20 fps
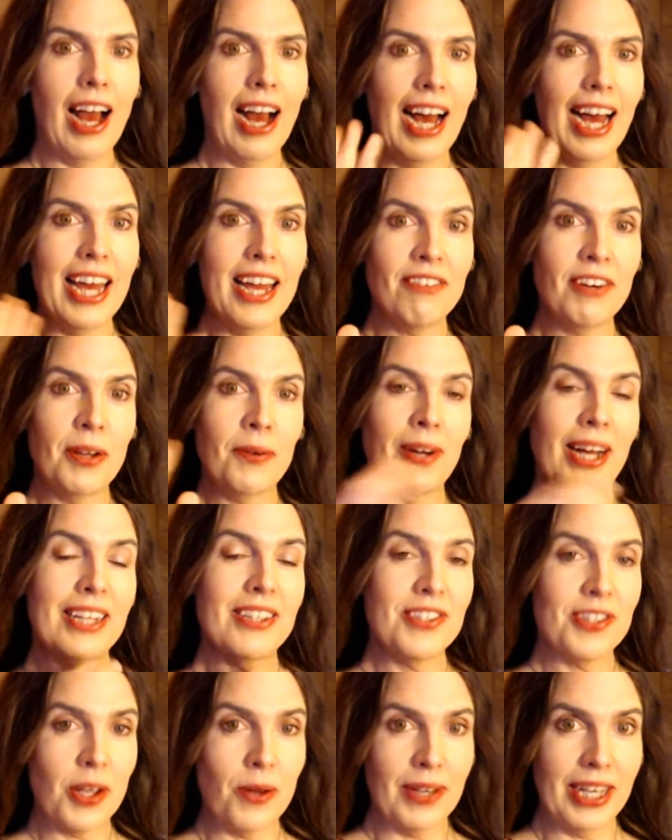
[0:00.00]
Hi everyone,
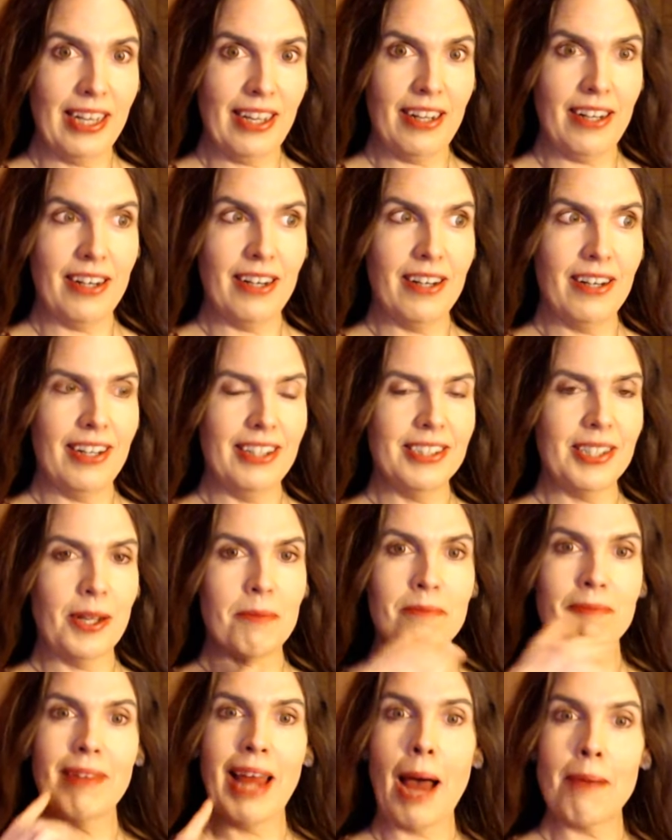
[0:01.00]
Zoe here, and
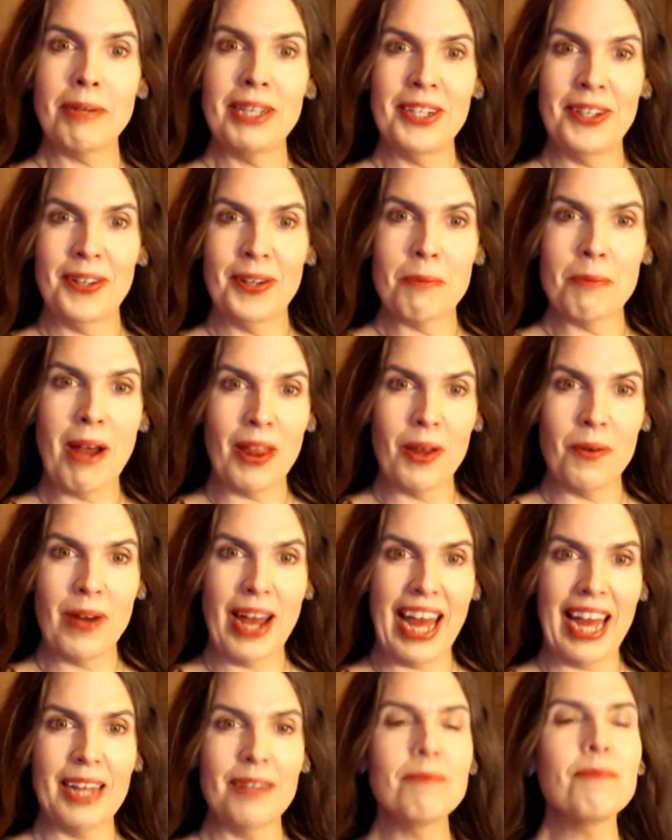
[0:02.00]
um, Happy New Year by the
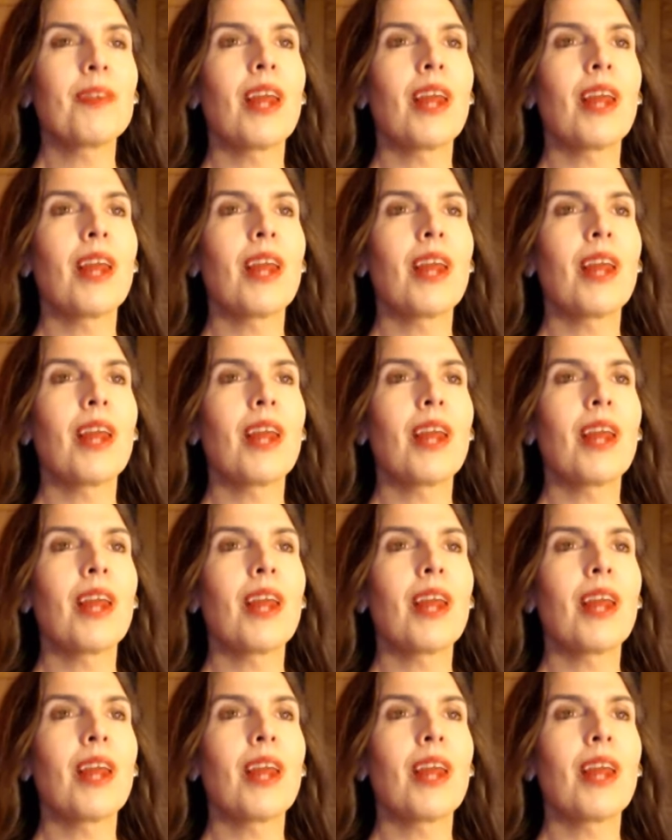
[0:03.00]
way.